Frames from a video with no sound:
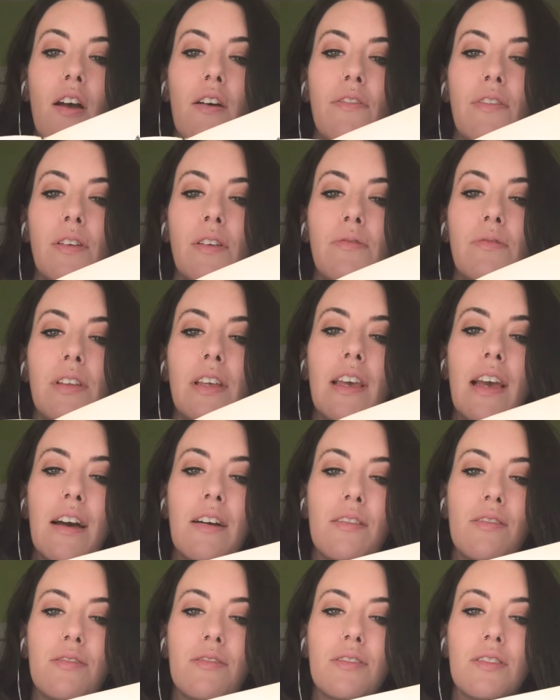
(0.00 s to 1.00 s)
50
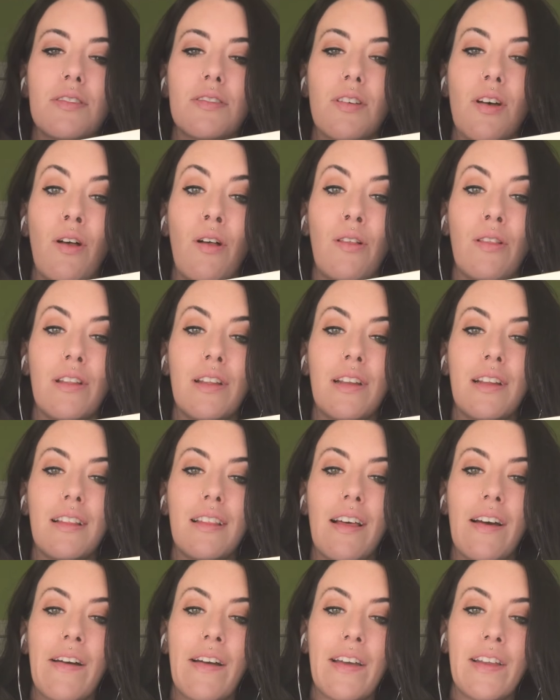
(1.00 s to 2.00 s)
houses all in a
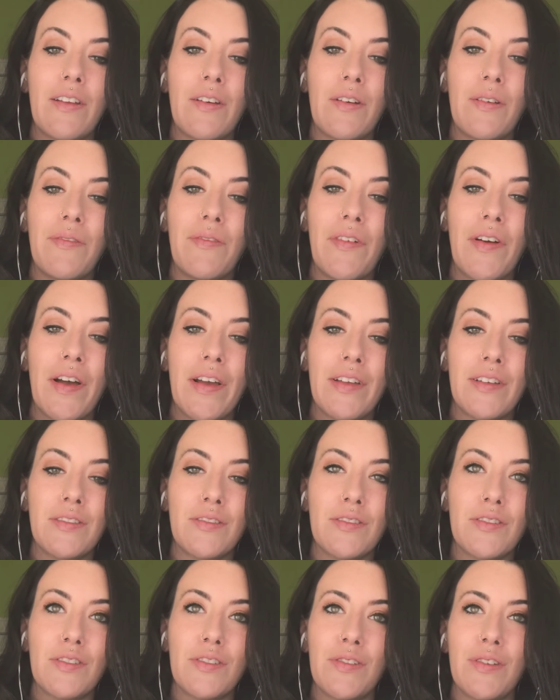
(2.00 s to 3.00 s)
line on Vine
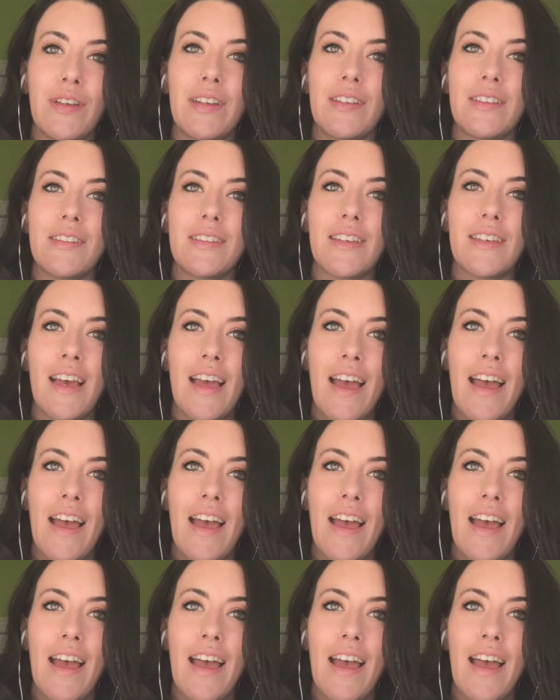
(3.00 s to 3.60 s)
Street.